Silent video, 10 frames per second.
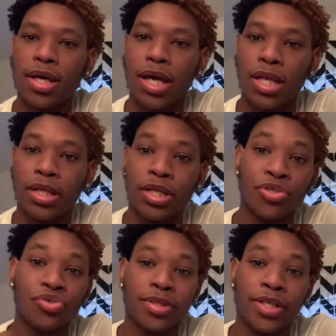and they're
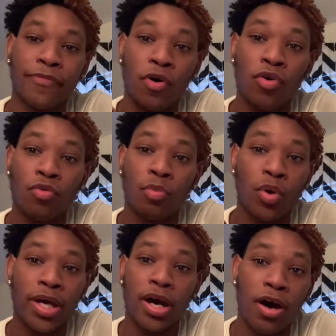usually the vocal point
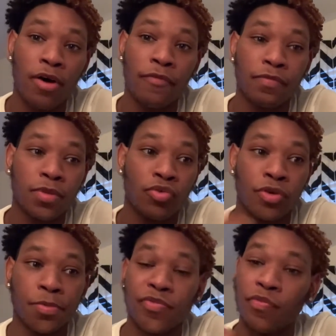of the
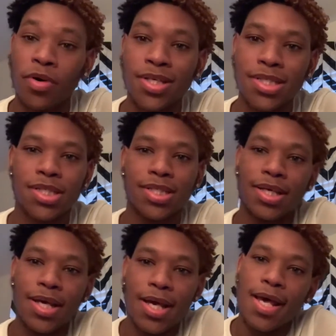group's voice,
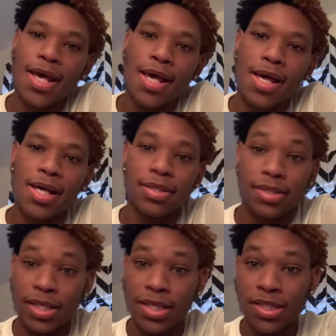then
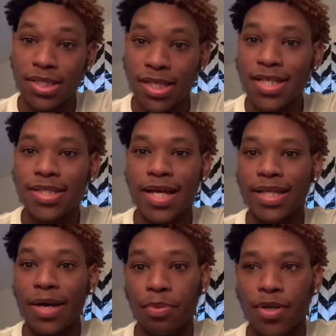there's a chance that
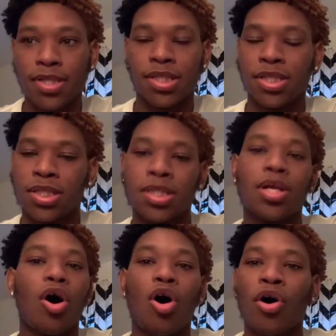that person
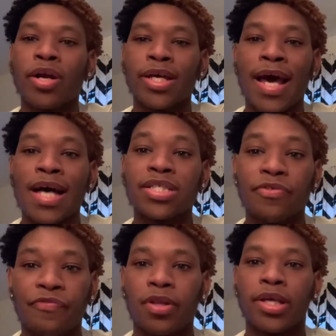already has the
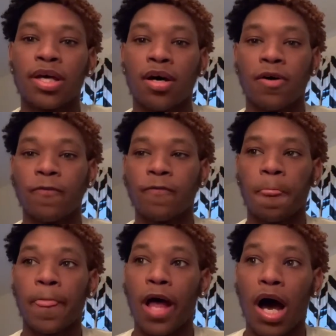feeling of,
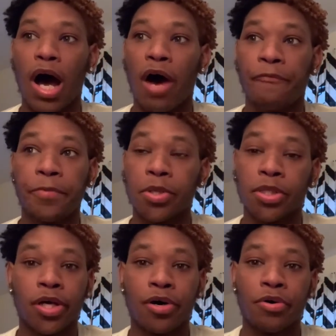I feel
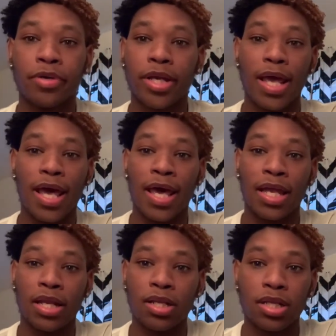alone,
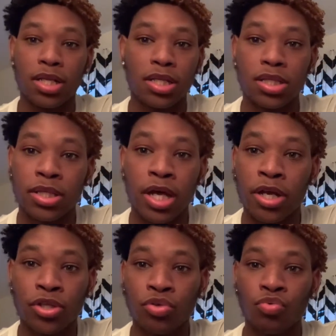and none of
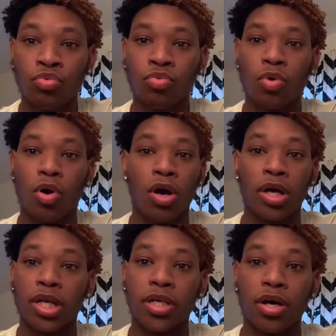you are
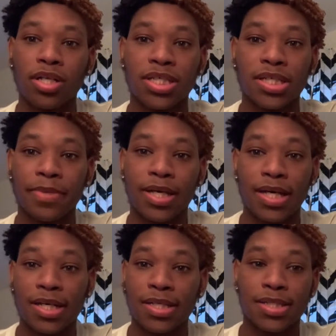gonna notice it
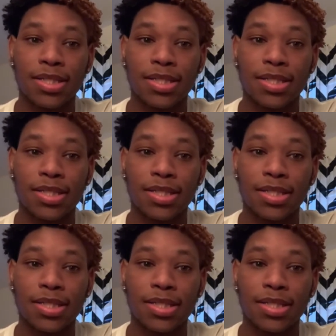because